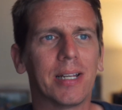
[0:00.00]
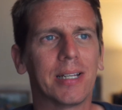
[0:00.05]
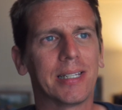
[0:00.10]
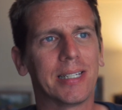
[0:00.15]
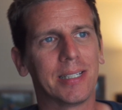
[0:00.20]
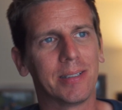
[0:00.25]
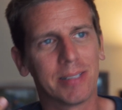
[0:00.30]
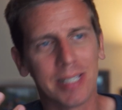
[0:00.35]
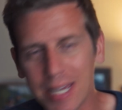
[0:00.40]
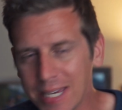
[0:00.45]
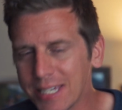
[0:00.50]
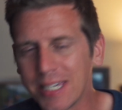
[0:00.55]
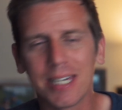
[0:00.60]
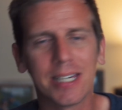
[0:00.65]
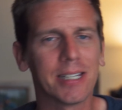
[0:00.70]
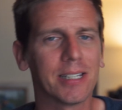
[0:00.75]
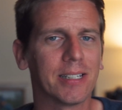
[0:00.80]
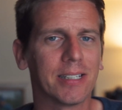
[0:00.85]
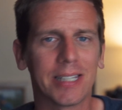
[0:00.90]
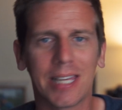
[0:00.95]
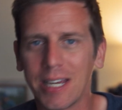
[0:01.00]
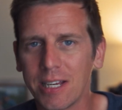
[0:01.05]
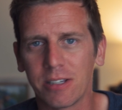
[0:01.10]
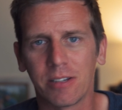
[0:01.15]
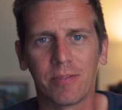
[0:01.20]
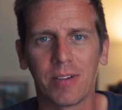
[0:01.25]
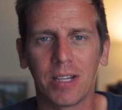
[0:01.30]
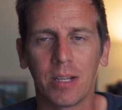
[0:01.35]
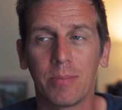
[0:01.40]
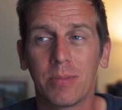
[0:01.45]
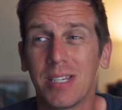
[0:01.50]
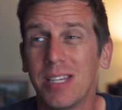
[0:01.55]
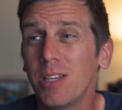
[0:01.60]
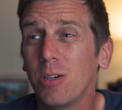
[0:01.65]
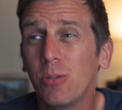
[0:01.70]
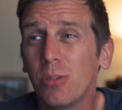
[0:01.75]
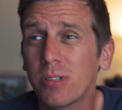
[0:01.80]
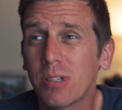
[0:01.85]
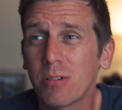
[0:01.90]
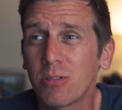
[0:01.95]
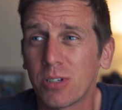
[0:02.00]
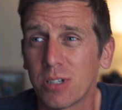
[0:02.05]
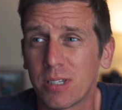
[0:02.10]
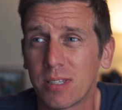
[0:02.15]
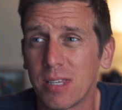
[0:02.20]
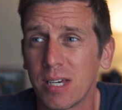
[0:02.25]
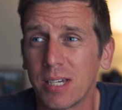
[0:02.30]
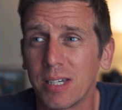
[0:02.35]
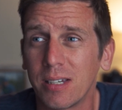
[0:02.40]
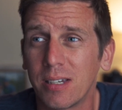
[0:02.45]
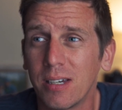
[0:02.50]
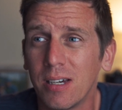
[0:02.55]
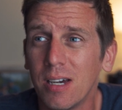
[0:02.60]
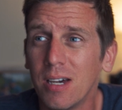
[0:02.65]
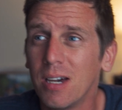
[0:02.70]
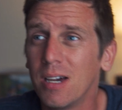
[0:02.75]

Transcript: and take it and get it developed. And they also just think,